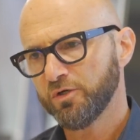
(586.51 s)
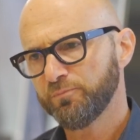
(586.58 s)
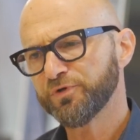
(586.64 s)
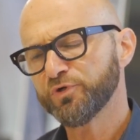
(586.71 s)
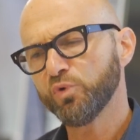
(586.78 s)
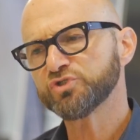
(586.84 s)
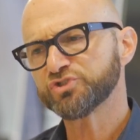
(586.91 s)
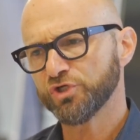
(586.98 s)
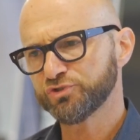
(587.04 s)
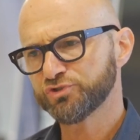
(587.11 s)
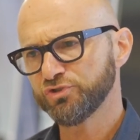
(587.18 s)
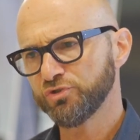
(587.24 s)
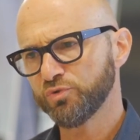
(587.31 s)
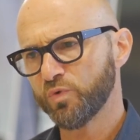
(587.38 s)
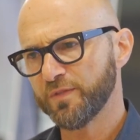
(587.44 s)
but also
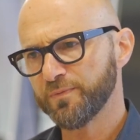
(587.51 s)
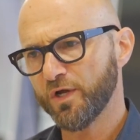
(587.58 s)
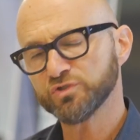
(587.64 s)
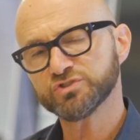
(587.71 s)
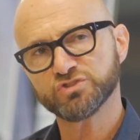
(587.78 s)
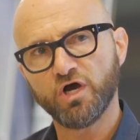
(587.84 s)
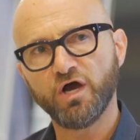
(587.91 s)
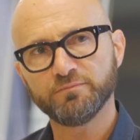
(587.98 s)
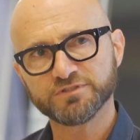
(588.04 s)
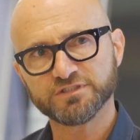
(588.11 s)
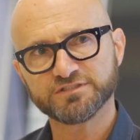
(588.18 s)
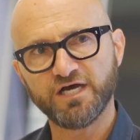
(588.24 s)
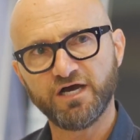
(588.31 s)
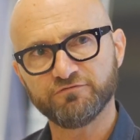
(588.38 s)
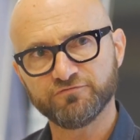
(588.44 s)
too, when those times are
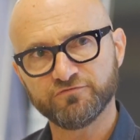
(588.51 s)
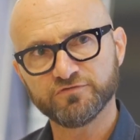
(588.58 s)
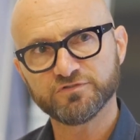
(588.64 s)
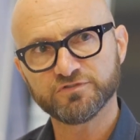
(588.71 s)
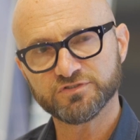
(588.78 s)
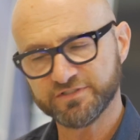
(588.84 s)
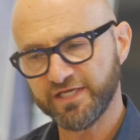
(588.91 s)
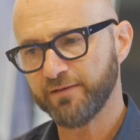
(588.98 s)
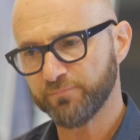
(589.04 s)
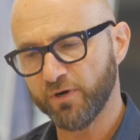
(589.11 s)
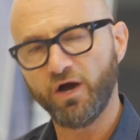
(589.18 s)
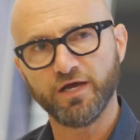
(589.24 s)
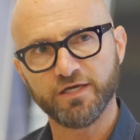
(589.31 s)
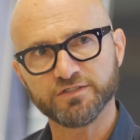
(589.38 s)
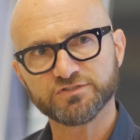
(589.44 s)
tough, stand
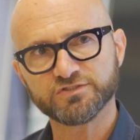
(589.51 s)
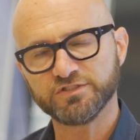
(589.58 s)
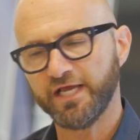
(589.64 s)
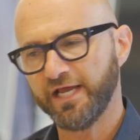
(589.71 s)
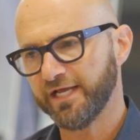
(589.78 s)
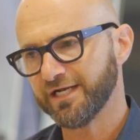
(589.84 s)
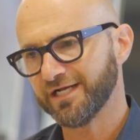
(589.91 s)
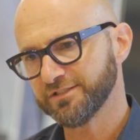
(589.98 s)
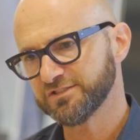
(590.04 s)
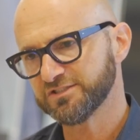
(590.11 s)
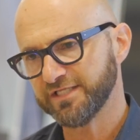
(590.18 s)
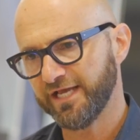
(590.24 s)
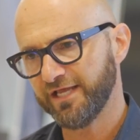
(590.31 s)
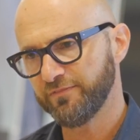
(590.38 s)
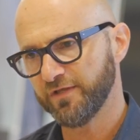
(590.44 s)
by us and
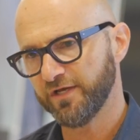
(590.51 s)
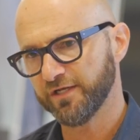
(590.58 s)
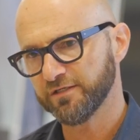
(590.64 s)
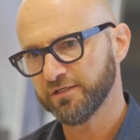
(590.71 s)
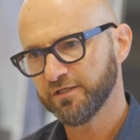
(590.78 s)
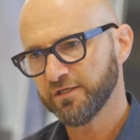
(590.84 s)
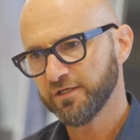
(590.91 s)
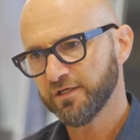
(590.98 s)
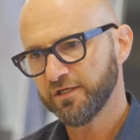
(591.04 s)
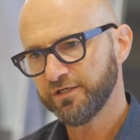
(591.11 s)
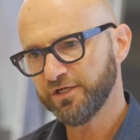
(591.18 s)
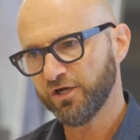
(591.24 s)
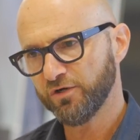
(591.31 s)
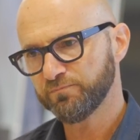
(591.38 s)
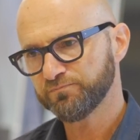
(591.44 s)
understand that,
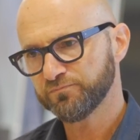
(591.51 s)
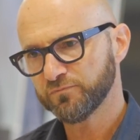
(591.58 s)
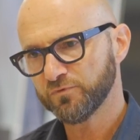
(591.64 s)
that